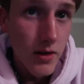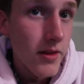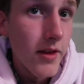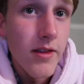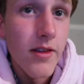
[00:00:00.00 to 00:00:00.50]

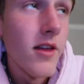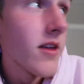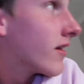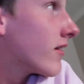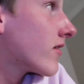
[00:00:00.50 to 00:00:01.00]
This
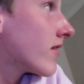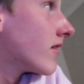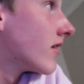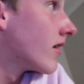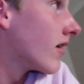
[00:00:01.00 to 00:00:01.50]
is
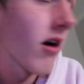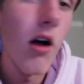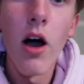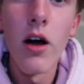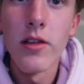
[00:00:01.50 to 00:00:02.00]

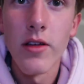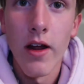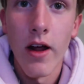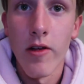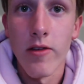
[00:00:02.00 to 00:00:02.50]
haunted
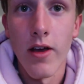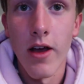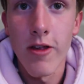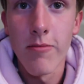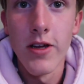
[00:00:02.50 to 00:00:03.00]
house
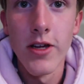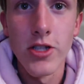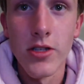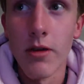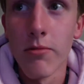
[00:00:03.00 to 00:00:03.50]

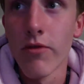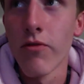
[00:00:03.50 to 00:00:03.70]
expedition number